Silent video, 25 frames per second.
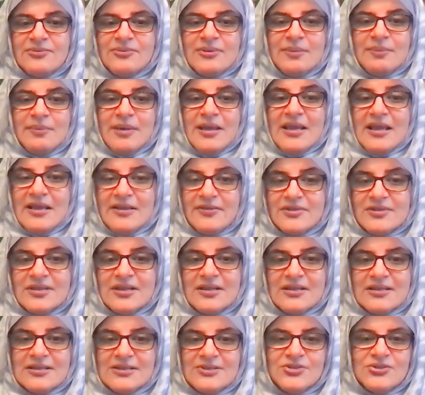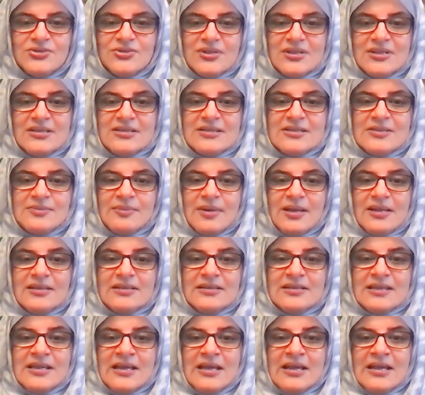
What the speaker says: we may have started during this month,